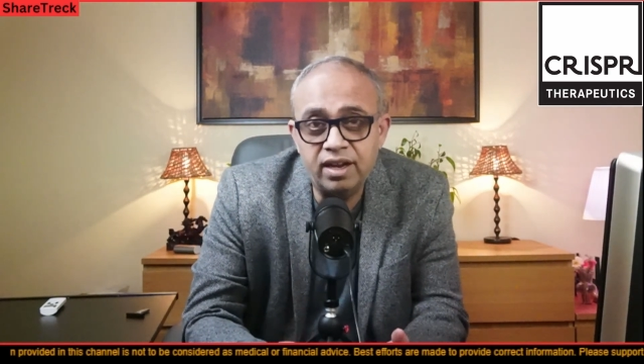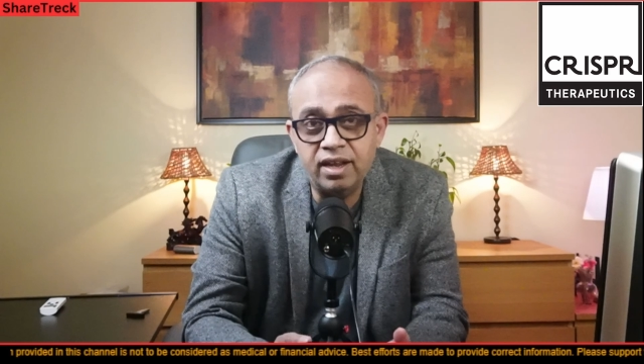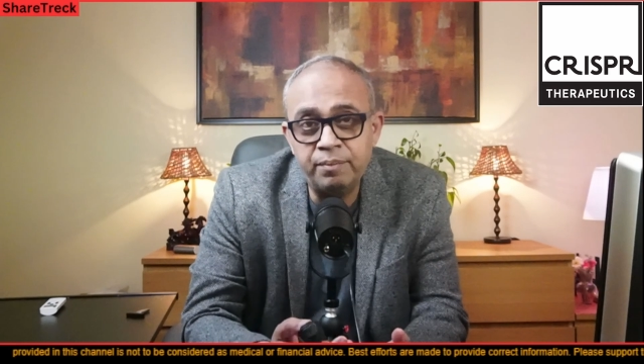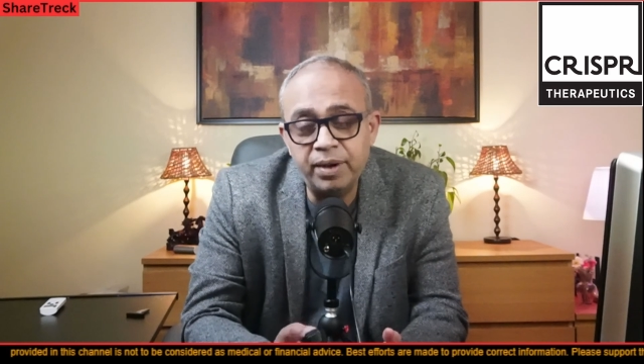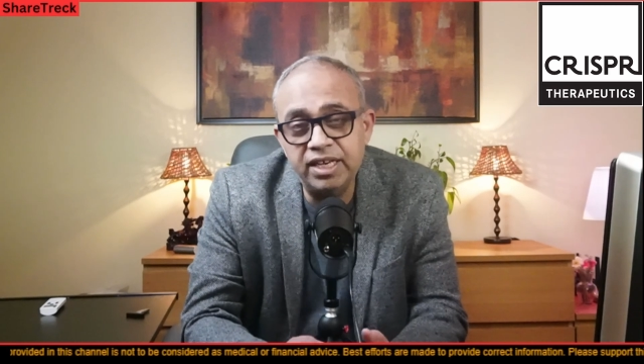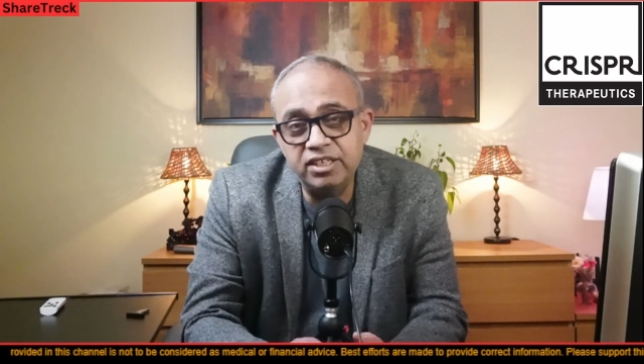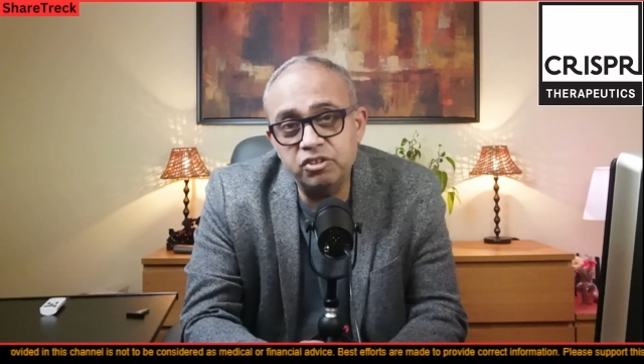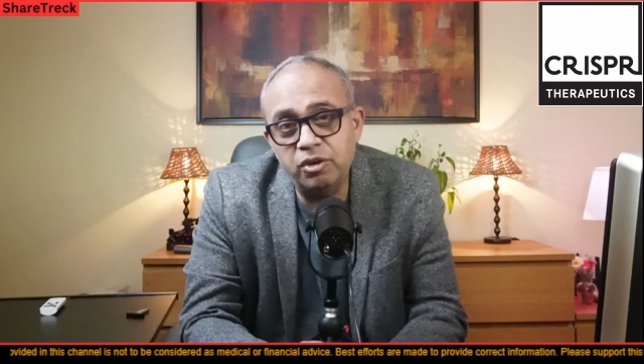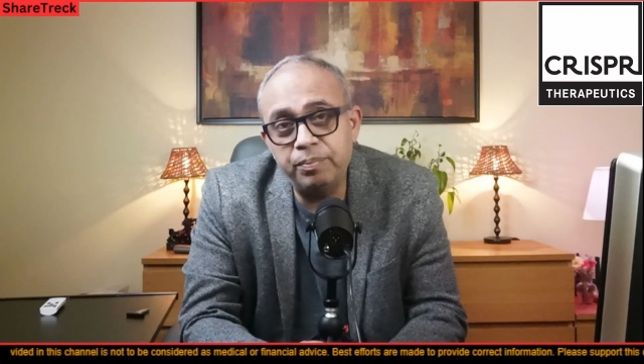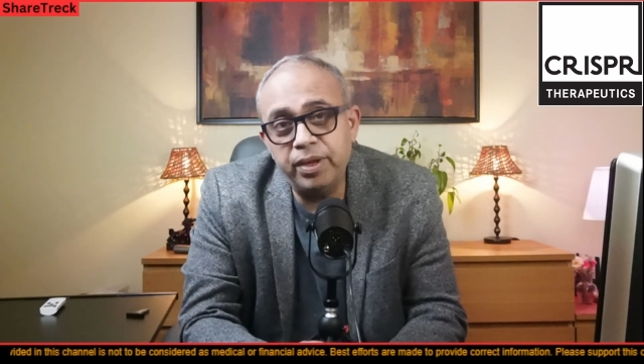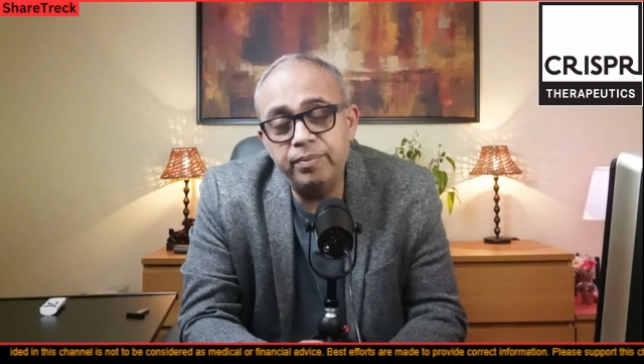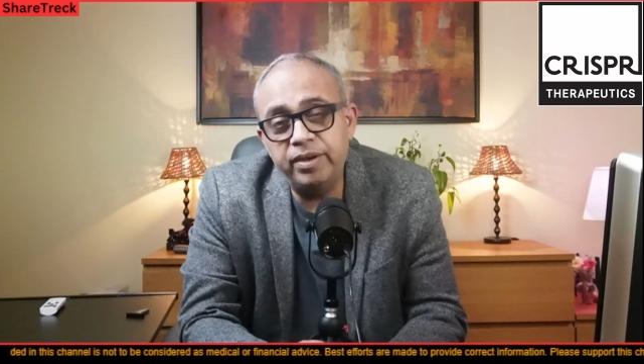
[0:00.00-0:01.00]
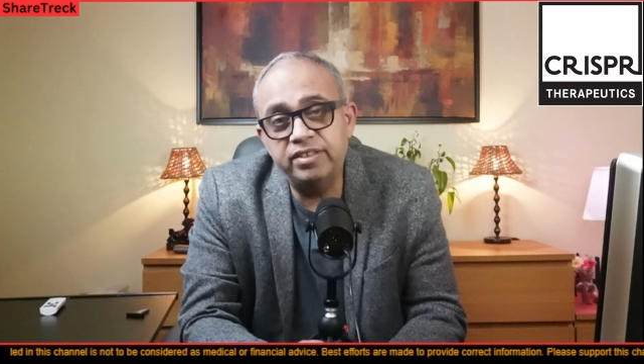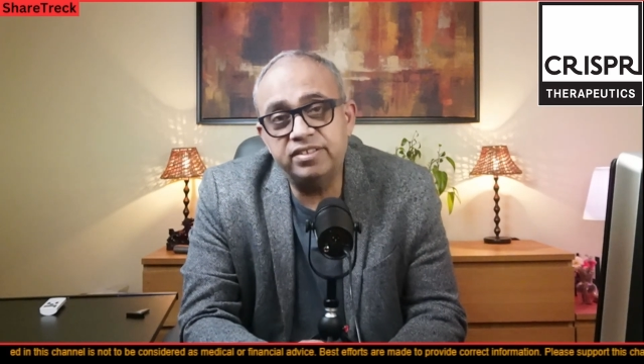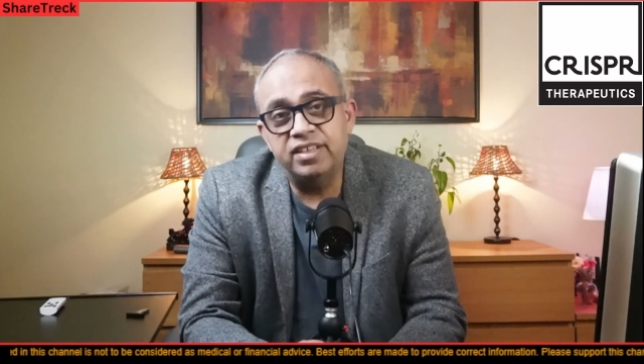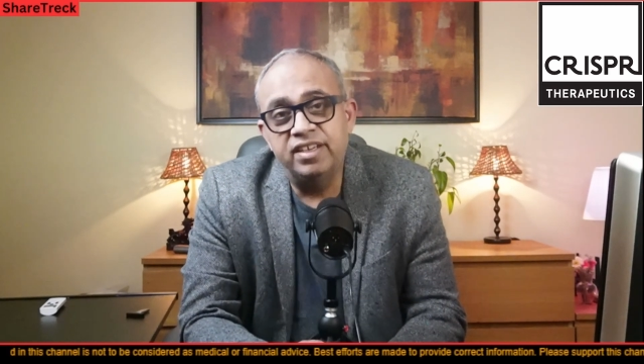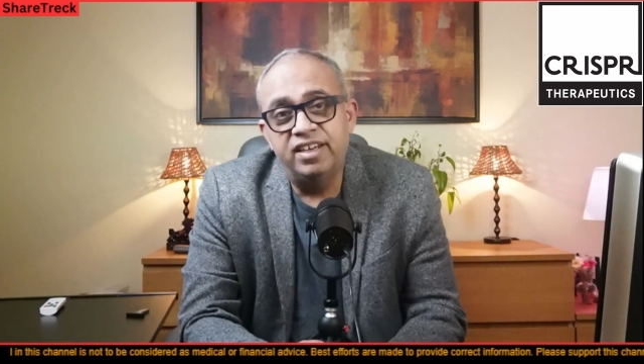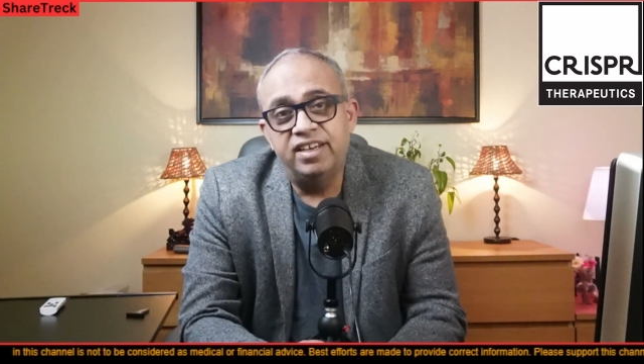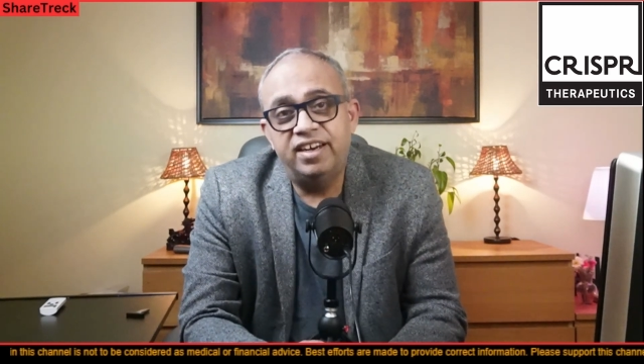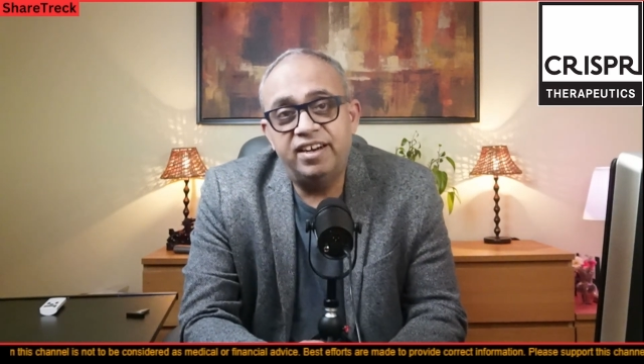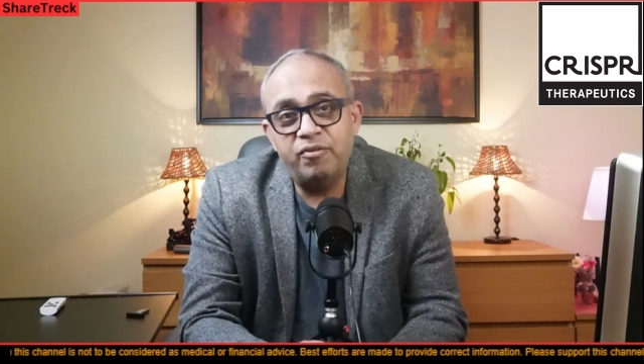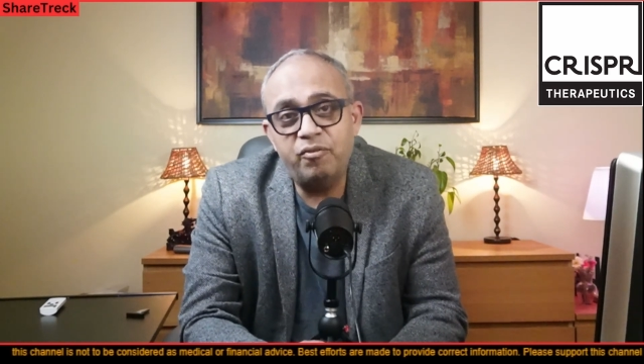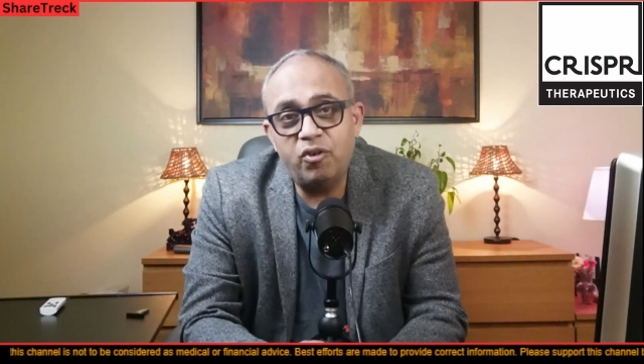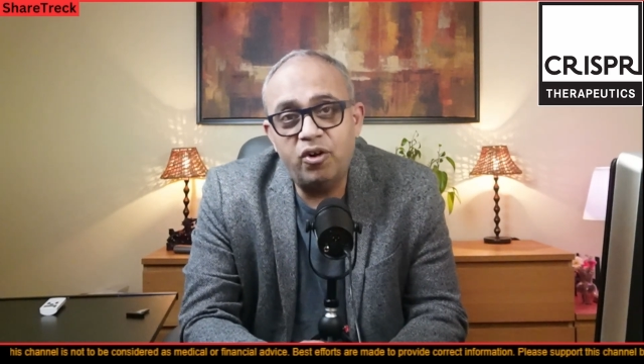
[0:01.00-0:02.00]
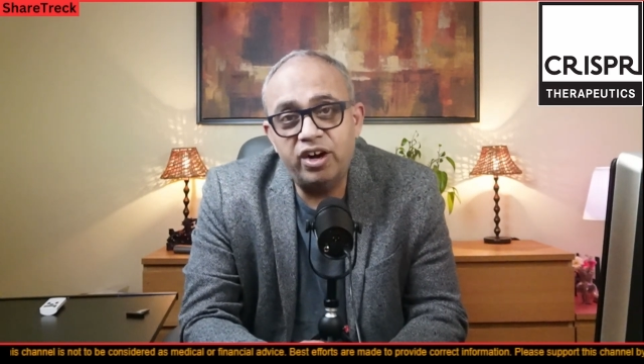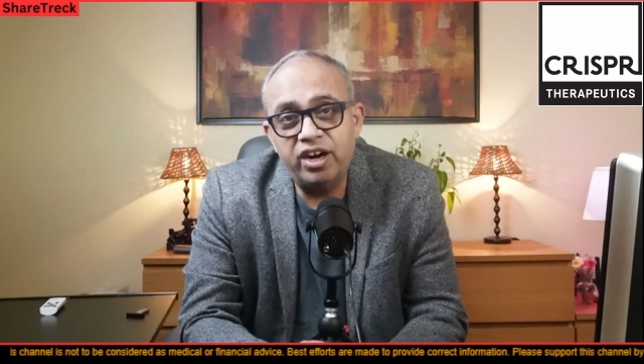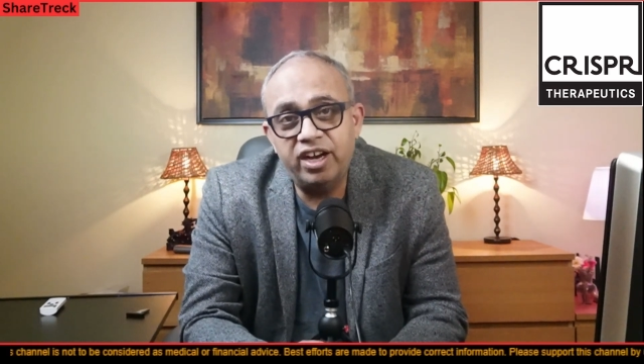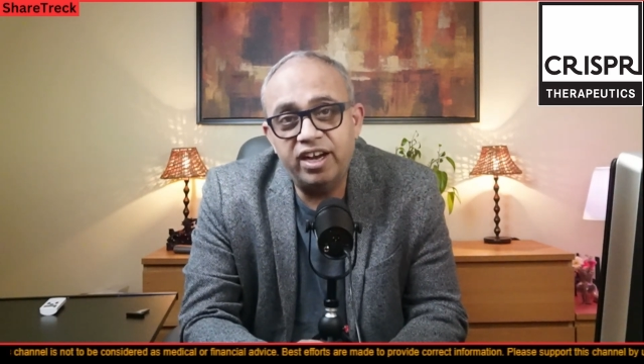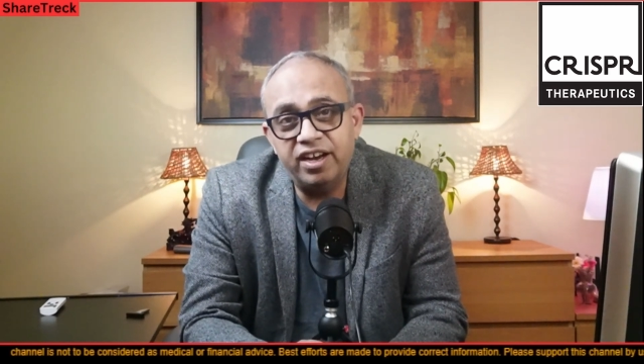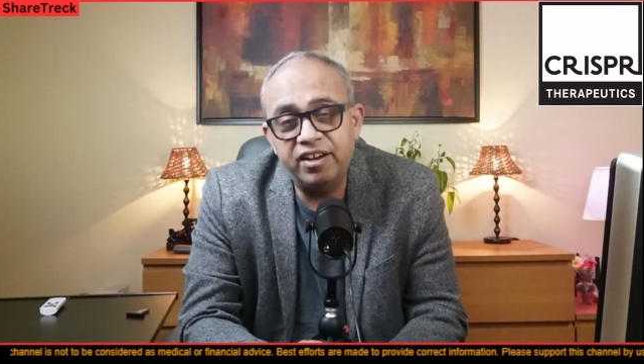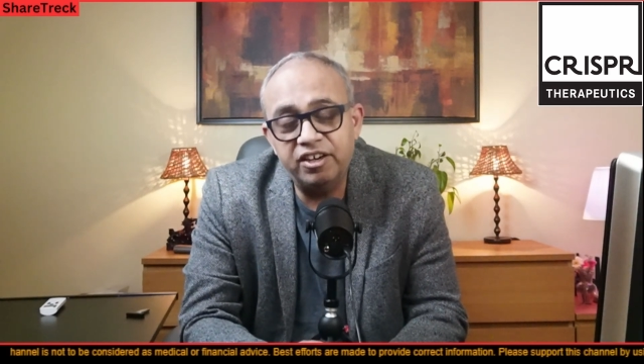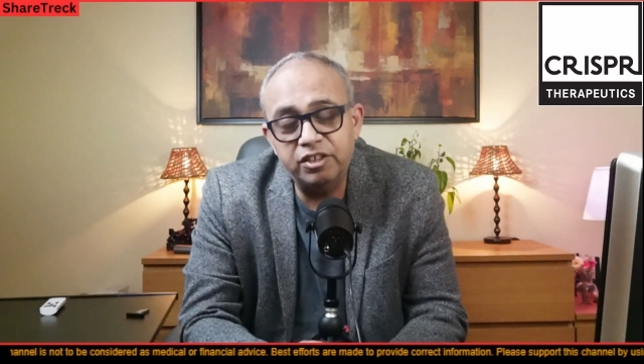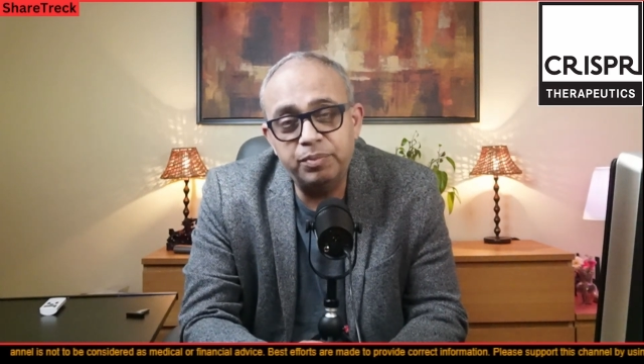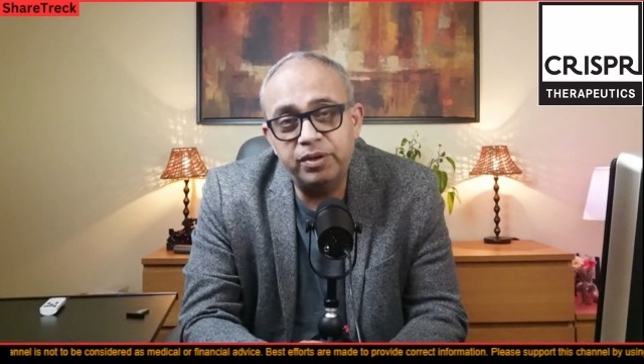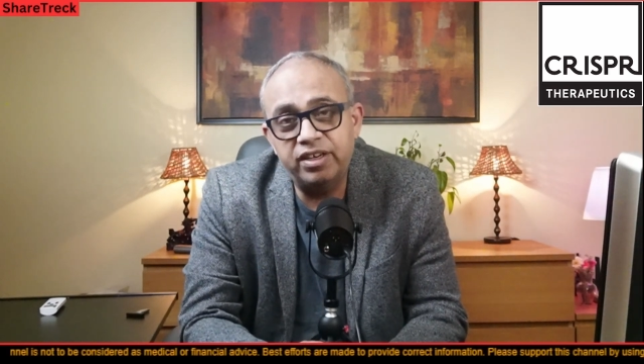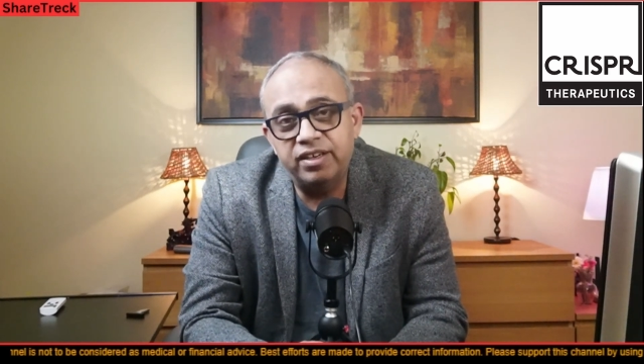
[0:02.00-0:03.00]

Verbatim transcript: milestone payments for CRISPR,